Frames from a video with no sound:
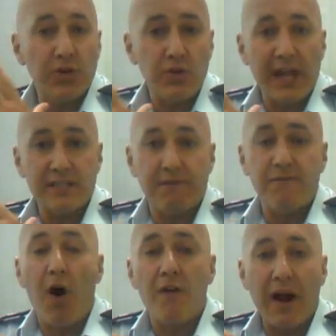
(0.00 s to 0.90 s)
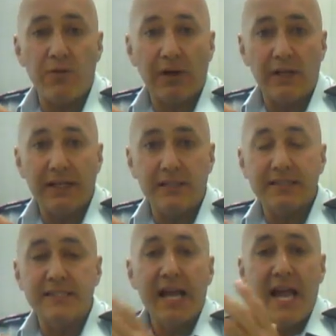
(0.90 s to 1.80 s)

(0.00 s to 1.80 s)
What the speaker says: 2,500 litres